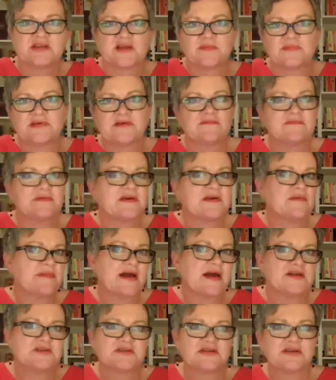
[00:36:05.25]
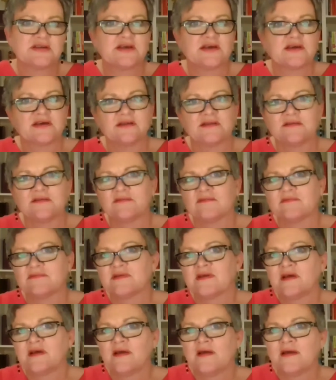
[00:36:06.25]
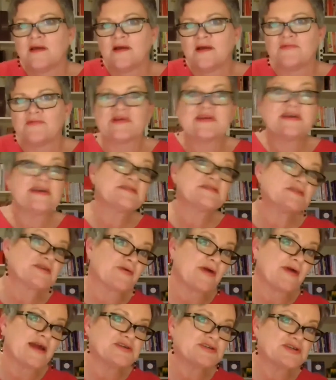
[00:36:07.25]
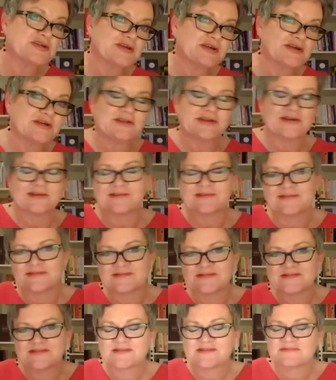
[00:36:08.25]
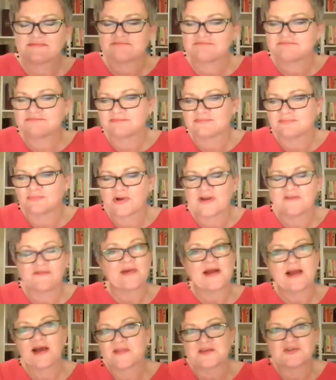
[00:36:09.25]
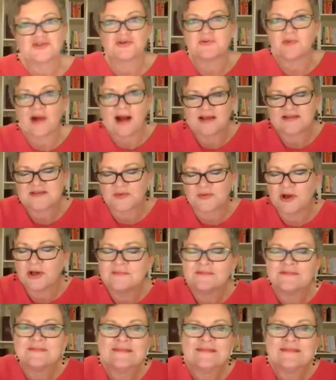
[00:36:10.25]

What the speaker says: There'd be reimagining and reintegration and whatever my other 2 R's were.